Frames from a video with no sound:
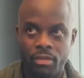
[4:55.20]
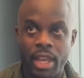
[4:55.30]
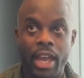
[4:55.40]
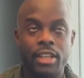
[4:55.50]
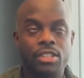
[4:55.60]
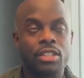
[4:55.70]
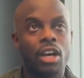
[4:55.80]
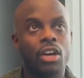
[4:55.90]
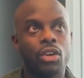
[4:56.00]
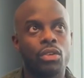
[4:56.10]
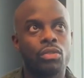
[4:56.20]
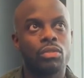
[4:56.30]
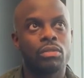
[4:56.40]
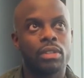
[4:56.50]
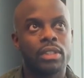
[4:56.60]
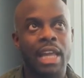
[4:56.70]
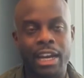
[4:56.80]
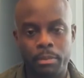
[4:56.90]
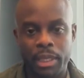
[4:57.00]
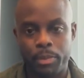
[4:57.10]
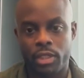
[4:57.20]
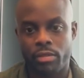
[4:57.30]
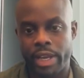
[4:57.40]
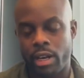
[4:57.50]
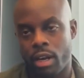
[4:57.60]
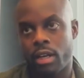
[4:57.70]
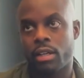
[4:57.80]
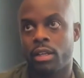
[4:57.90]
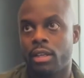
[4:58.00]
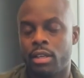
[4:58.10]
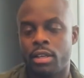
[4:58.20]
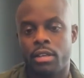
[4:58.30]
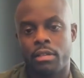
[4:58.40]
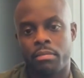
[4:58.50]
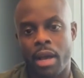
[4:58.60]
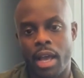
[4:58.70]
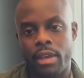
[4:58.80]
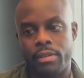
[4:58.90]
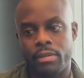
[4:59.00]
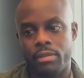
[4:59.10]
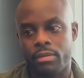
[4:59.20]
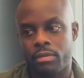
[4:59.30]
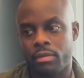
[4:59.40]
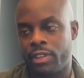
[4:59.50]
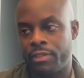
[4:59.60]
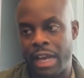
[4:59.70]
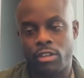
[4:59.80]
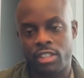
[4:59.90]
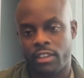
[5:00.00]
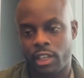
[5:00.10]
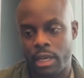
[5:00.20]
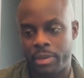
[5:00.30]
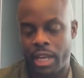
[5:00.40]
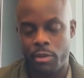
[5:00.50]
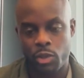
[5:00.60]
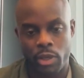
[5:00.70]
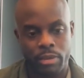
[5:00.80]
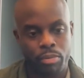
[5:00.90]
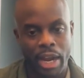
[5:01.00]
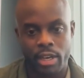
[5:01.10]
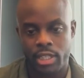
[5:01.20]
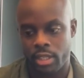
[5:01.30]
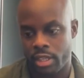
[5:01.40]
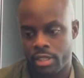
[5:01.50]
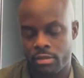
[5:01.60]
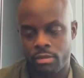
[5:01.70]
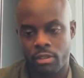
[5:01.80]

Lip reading: Yeah, so not a blip on the radar. The founders of the company I was with prior to this